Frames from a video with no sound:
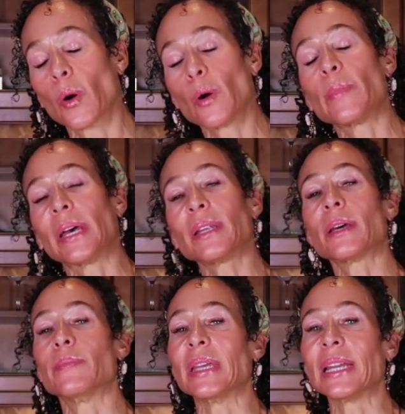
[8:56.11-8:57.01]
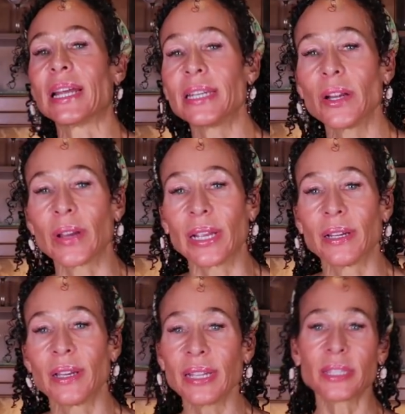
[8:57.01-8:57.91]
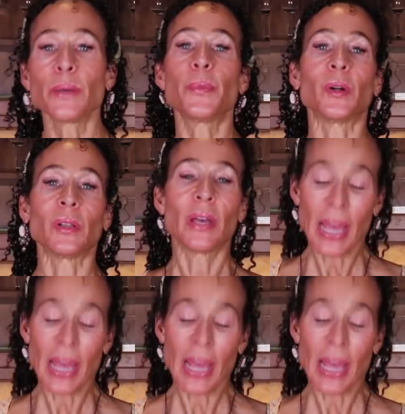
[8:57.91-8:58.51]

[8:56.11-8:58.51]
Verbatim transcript: or omit meat and dairy. It's simple.